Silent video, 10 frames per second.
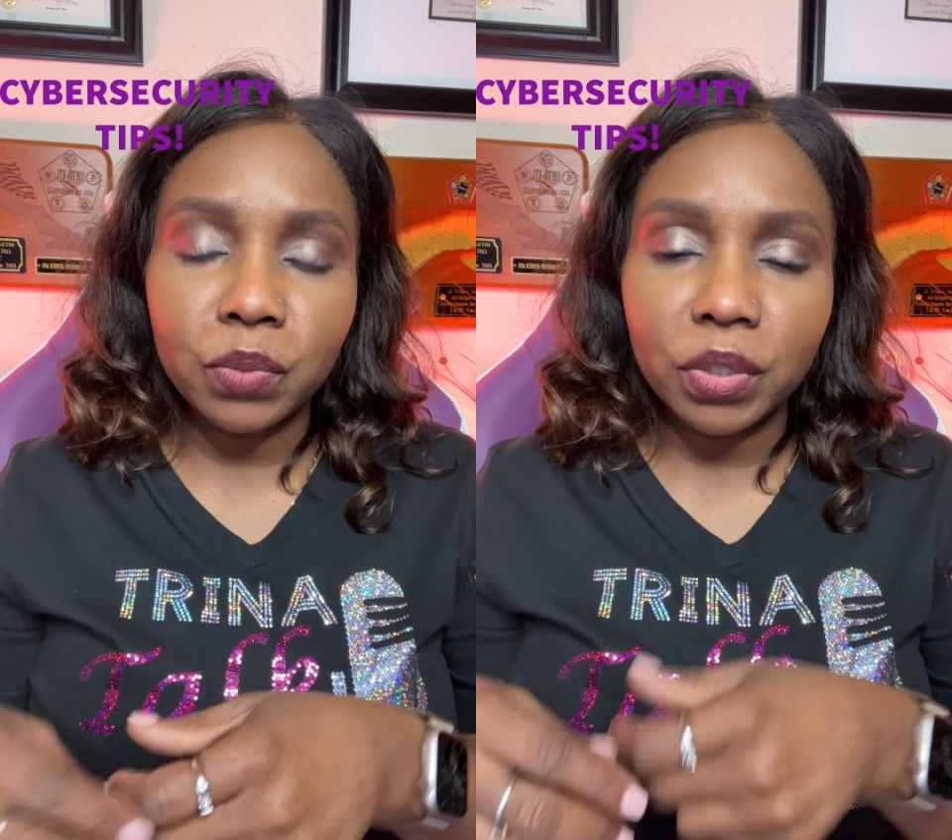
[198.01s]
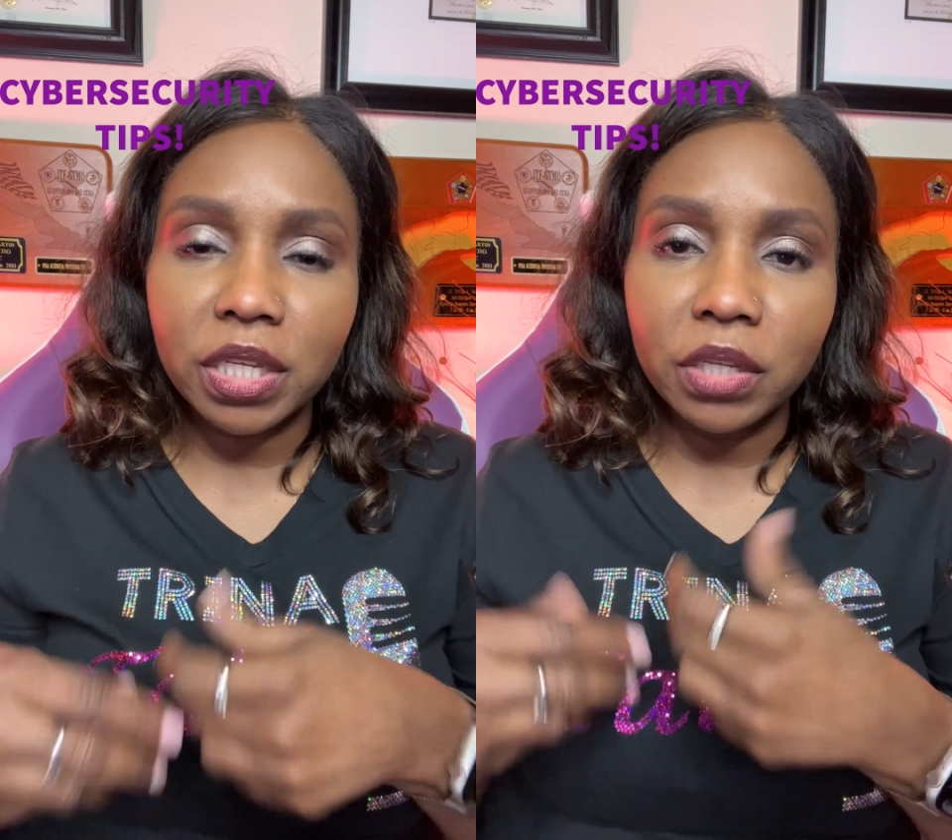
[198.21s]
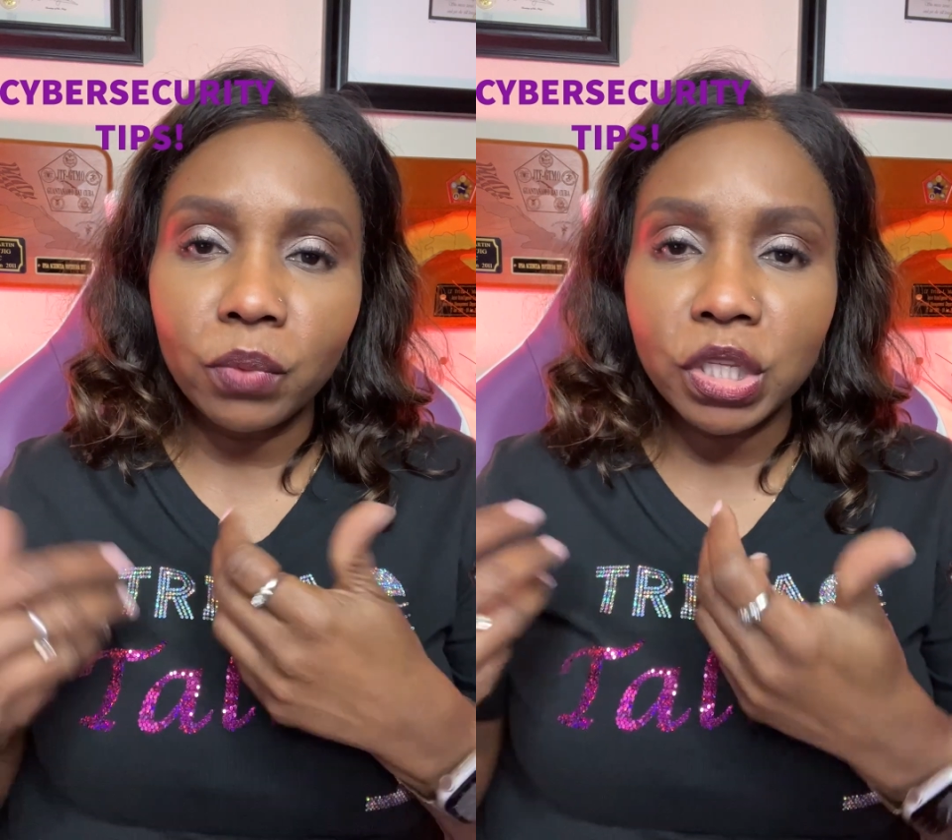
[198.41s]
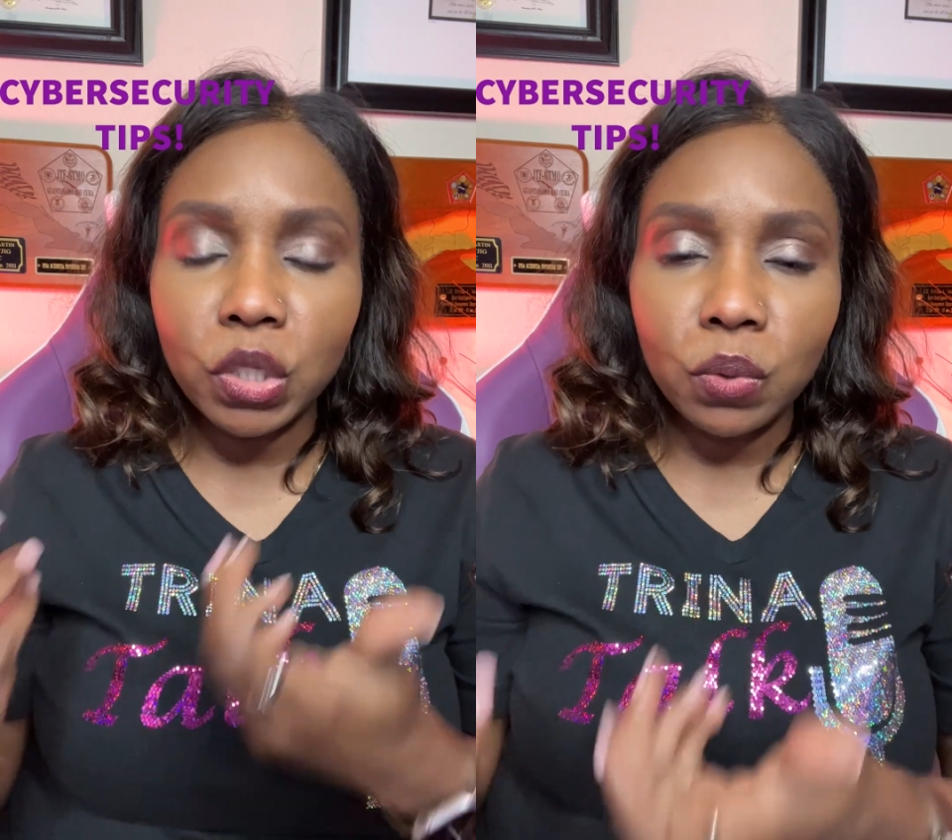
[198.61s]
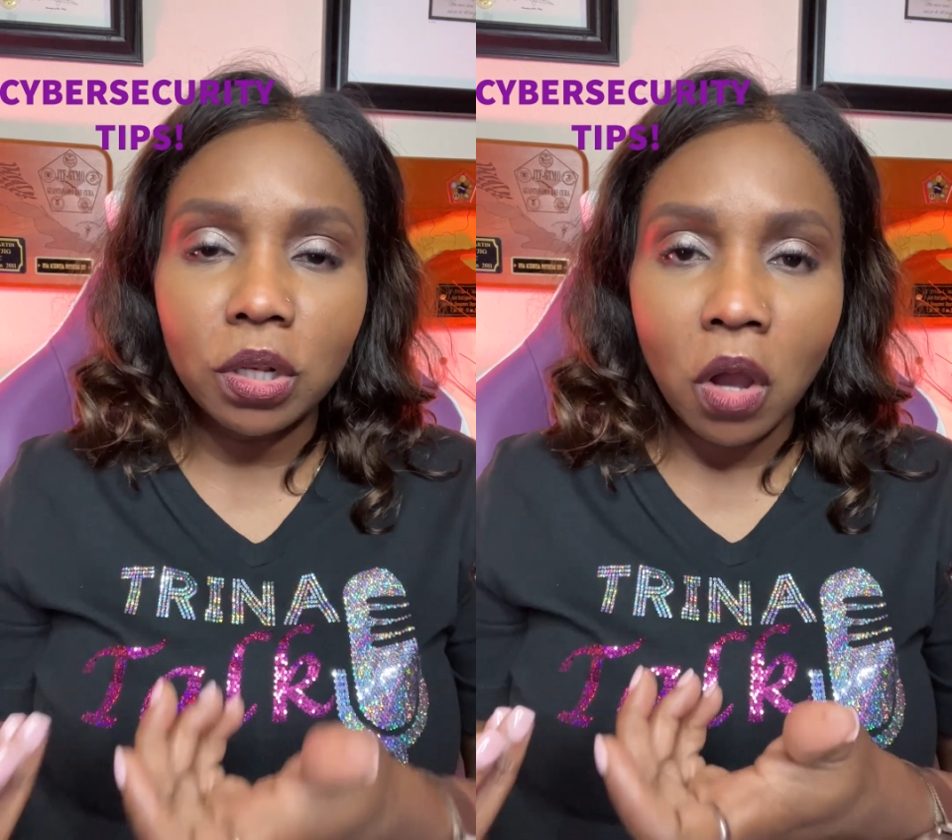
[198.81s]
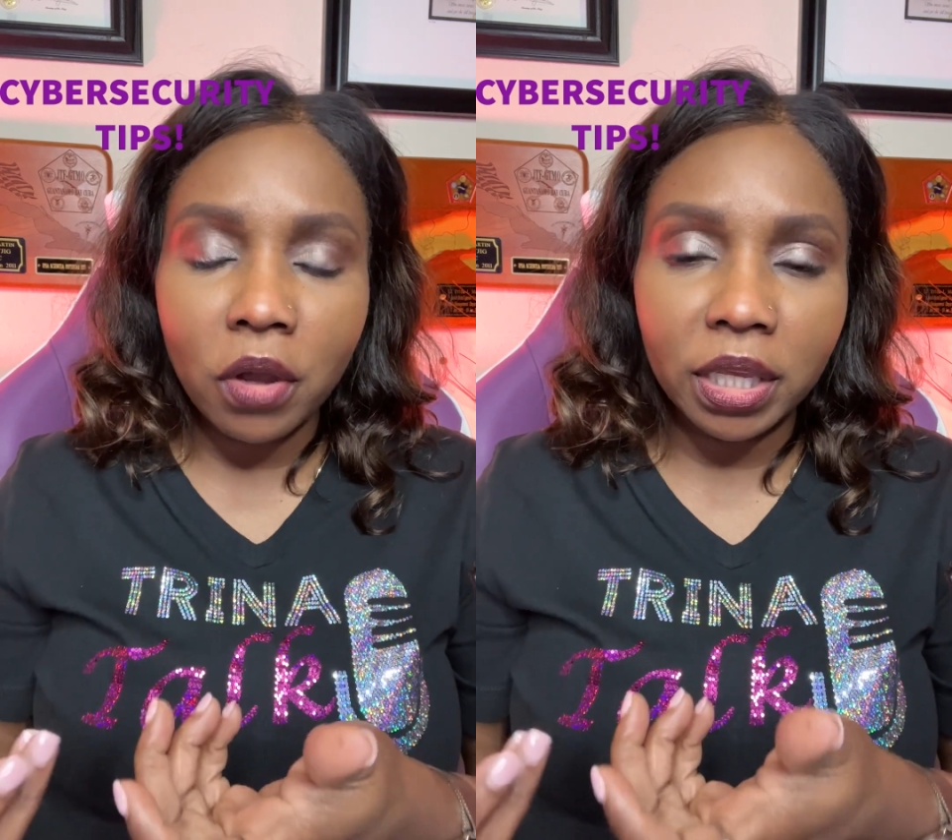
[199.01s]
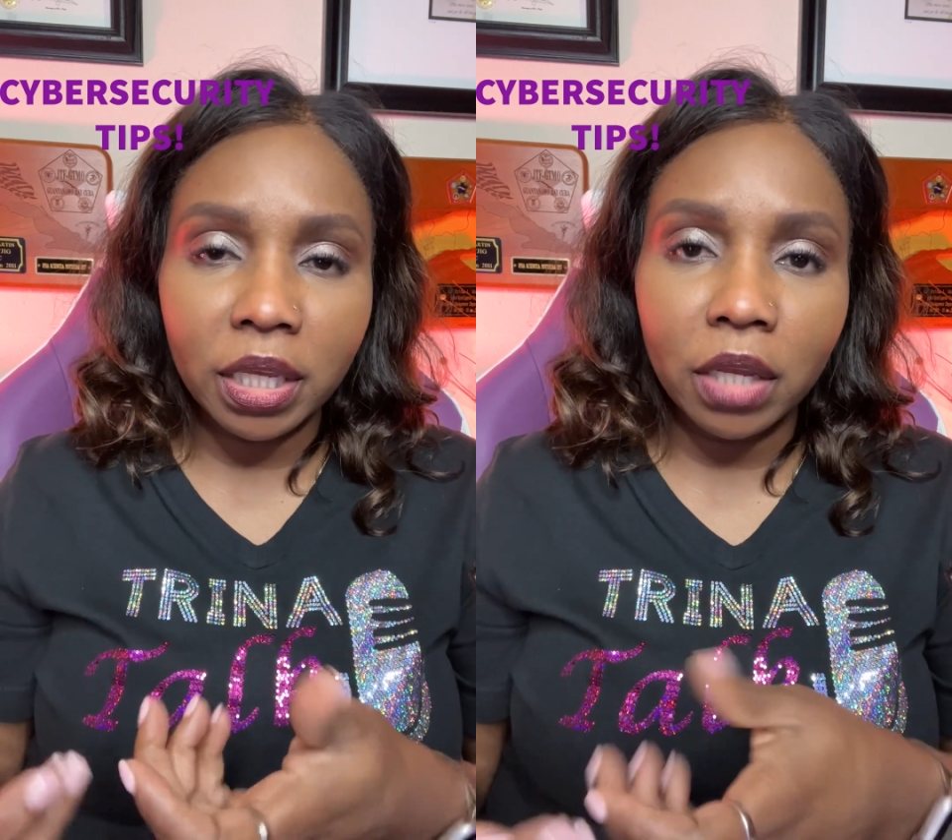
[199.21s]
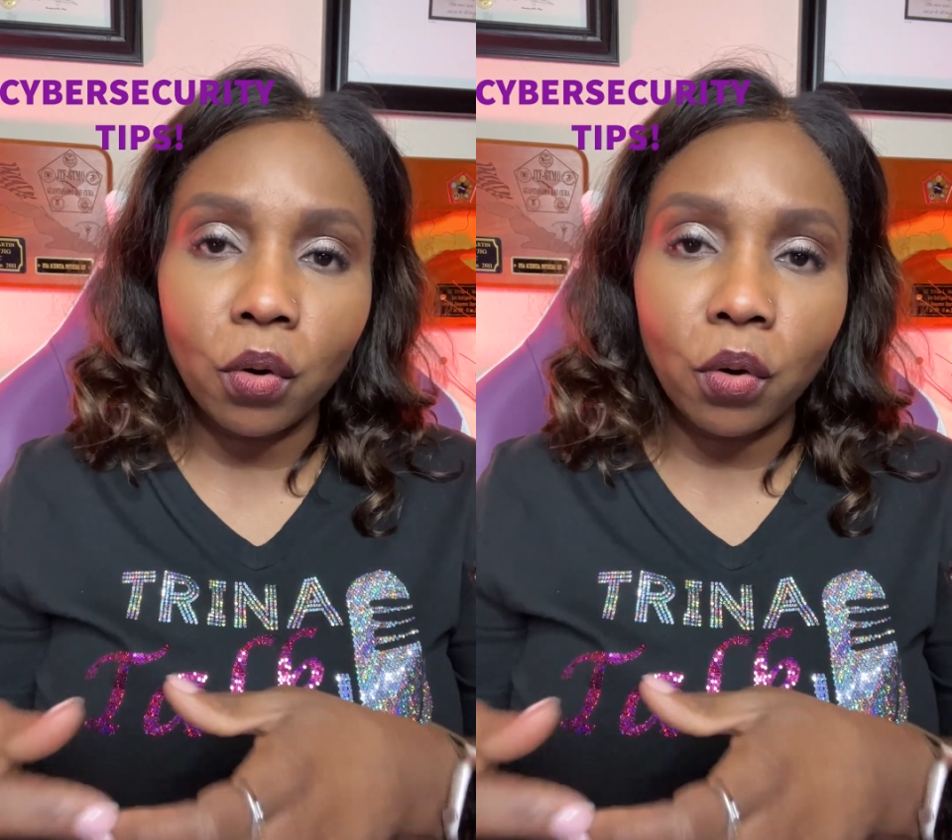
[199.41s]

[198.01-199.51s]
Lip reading: And then when you log in or